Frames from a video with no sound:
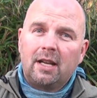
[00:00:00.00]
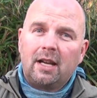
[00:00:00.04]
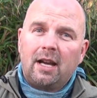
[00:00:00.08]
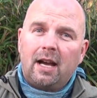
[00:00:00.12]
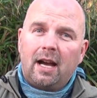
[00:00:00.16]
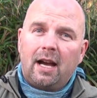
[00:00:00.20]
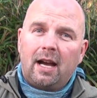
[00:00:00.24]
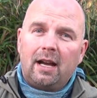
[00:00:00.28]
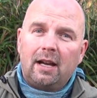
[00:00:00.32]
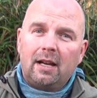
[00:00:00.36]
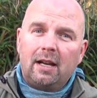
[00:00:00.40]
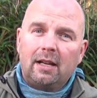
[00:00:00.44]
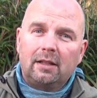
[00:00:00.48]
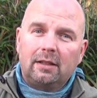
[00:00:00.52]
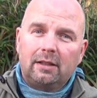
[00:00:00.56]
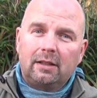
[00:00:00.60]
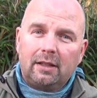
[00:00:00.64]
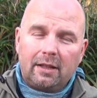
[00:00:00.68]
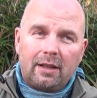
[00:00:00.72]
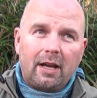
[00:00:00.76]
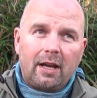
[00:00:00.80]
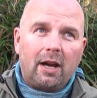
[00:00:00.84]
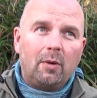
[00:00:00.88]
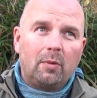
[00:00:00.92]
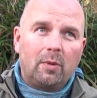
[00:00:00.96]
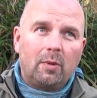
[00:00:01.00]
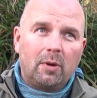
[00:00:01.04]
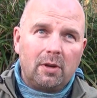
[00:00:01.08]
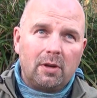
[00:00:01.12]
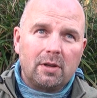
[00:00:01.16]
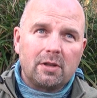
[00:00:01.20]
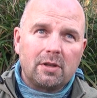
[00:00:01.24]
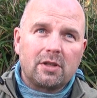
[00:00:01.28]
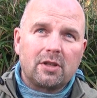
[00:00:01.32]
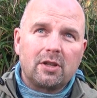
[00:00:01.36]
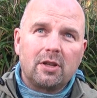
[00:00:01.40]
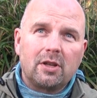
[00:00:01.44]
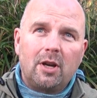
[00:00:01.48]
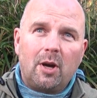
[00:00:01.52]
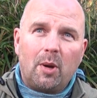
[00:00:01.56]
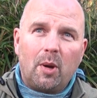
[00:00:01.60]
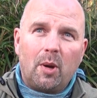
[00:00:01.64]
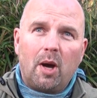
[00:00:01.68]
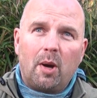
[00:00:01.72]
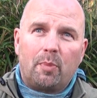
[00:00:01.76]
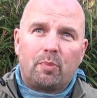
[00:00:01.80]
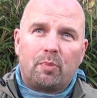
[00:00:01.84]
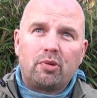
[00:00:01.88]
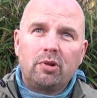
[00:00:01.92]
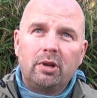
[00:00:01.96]
and that was
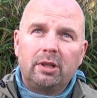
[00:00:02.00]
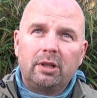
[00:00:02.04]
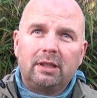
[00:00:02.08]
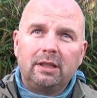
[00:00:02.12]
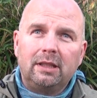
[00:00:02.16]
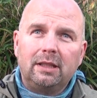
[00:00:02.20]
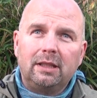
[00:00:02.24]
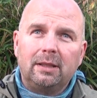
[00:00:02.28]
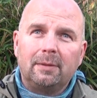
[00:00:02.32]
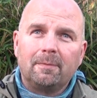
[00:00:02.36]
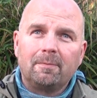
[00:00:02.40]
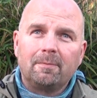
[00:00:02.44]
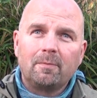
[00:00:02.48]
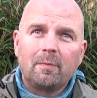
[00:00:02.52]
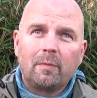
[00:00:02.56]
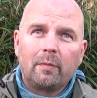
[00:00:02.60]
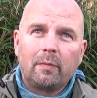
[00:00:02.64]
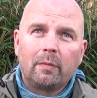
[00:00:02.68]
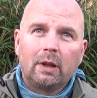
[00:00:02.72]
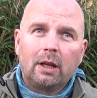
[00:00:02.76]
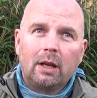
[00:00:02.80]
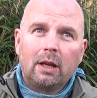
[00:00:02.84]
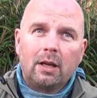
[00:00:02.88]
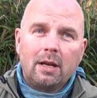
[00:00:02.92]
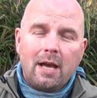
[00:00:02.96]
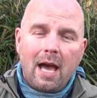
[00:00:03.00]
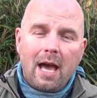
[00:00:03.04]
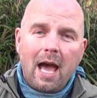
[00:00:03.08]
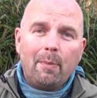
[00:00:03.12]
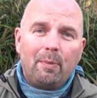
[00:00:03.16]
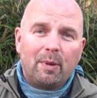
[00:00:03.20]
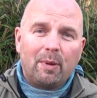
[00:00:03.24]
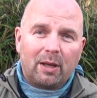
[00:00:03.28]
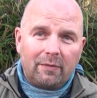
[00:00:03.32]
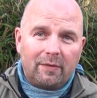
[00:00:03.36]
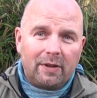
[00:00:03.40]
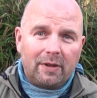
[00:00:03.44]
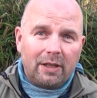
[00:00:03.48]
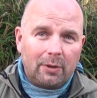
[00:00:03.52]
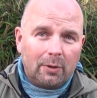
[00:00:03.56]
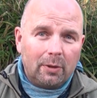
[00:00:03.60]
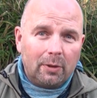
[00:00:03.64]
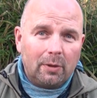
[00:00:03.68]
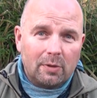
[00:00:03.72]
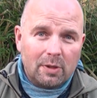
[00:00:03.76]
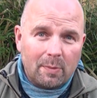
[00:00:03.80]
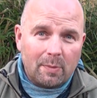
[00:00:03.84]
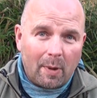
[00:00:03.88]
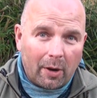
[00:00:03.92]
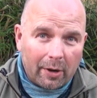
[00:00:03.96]
a pretty epic video. It
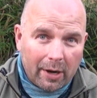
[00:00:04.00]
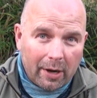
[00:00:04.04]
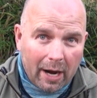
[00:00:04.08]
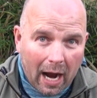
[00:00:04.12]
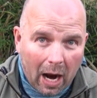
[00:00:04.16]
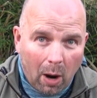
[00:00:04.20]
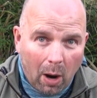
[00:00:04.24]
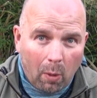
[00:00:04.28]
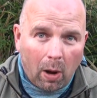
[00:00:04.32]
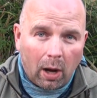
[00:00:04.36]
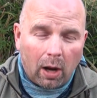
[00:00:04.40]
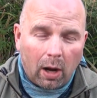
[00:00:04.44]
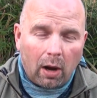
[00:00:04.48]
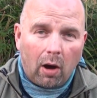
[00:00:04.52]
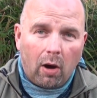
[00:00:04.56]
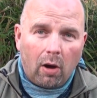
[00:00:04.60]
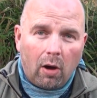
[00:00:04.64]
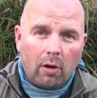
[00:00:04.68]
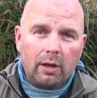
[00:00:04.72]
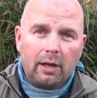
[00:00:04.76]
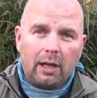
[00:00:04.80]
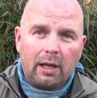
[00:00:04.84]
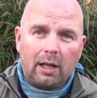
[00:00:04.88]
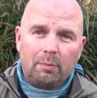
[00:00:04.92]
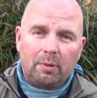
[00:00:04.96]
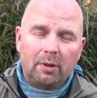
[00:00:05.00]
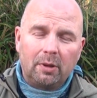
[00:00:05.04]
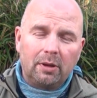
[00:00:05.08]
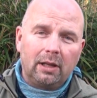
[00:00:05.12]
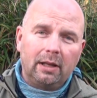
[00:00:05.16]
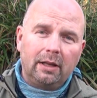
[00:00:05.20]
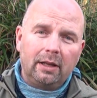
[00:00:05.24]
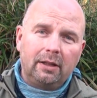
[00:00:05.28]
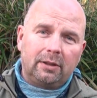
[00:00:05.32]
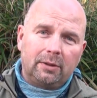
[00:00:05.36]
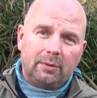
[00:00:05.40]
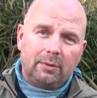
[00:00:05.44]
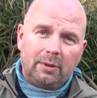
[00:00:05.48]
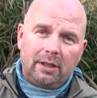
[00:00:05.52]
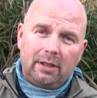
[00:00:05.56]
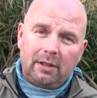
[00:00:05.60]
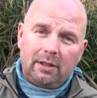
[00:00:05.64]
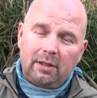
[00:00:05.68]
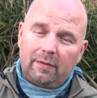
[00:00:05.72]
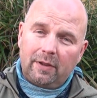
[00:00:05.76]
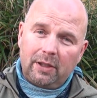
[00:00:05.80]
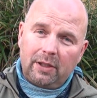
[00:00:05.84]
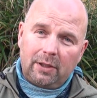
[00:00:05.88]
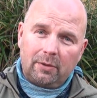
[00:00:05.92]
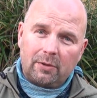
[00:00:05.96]
was about an hour long. I'll put the link to it in the
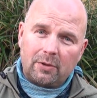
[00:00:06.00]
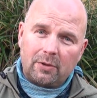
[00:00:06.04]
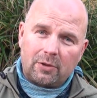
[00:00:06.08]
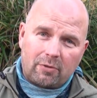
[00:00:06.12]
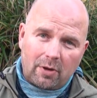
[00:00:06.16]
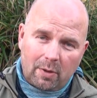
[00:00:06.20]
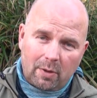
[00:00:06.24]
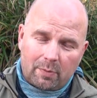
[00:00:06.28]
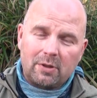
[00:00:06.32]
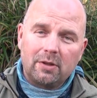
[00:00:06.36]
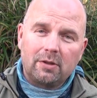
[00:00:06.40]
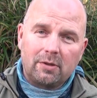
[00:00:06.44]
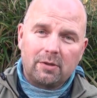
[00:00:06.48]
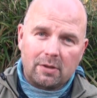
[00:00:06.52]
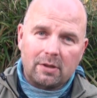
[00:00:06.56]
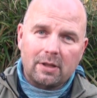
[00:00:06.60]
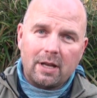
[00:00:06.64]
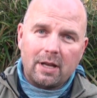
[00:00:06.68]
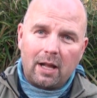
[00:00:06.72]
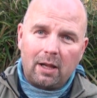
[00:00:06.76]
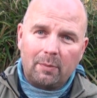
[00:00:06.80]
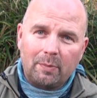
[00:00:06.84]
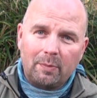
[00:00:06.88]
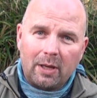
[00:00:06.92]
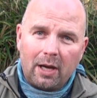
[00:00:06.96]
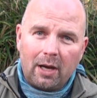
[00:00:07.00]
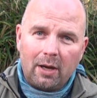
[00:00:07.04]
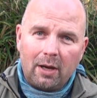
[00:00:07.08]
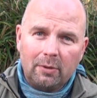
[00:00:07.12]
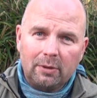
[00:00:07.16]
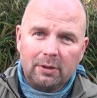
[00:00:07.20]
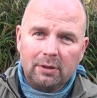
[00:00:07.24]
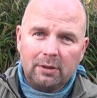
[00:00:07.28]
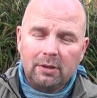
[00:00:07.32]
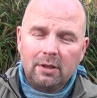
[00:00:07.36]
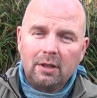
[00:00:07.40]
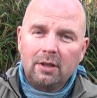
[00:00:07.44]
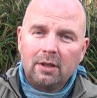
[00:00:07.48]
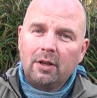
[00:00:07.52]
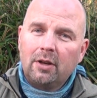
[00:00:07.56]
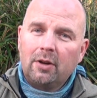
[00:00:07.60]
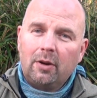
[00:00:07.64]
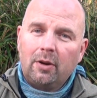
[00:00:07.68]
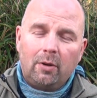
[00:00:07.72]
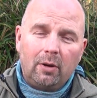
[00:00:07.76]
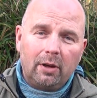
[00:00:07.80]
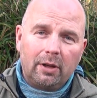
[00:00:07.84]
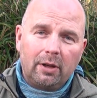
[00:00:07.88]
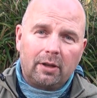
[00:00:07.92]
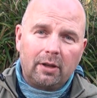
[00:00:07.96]
video description just to help you out.
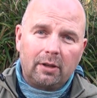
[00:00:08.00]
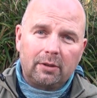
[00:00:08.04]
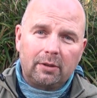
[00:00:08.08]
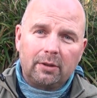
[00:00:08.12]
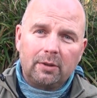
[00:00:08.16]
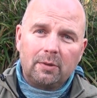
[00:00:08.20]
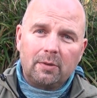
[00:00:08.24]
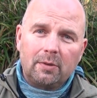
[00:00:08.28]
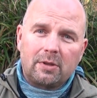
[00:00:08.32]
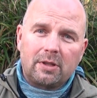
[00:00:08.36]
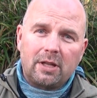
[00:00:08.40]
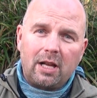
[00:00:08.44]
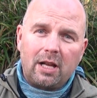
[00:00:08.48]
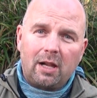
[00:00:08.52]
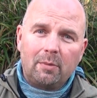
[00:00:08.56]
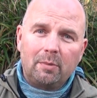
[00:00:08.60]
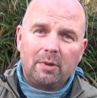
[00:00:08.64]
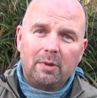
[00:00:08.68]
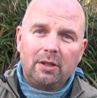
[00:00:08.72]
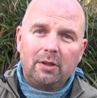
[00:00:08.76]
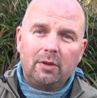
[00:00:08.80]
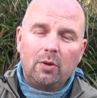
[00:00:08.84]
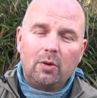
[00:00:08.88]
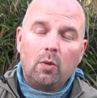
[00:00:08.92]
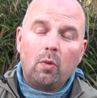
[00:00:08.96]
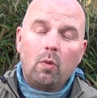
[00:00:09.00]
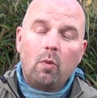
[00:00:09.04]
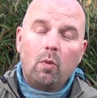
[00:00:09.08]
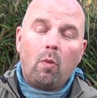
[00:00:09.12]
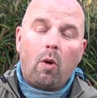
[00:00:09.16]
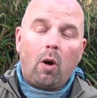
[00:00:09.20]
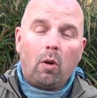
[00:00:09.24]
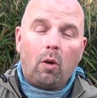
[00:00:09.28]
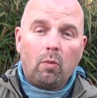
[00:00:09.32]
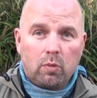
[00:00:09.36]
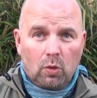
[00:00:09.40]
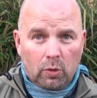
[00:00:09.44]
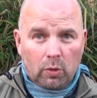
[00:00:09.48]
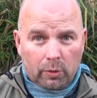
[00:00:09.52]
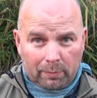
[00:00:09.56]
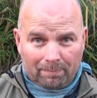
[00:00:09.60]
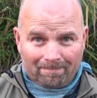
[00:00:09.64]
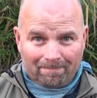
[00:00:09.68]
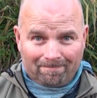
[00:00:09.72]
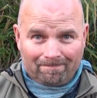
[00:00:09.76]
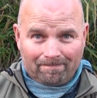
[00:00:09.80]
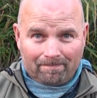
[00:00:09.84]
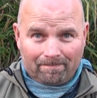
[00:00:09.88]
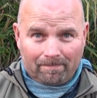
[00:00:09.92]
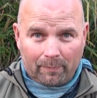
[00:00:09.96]
All you got to do is tell me what won
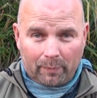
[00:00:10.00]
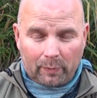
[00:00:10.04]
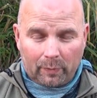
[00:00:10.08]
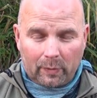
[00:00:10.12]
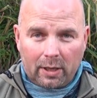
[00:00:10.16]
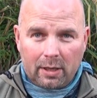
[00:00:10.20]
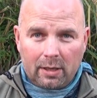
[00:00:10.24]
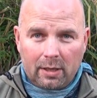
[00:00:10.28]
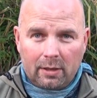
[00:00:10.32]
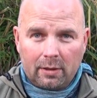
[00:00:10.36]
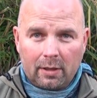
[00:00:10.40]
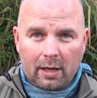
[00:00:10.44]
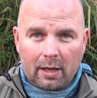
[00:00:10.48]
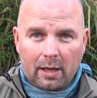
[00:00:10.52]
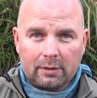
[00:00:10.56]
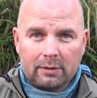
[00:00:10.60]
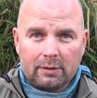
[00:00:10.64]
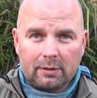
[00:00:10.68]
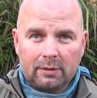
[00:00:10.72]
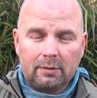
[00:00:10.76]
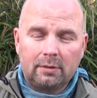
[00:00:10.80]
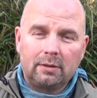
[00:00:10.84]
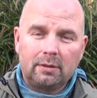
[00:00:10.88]
in that.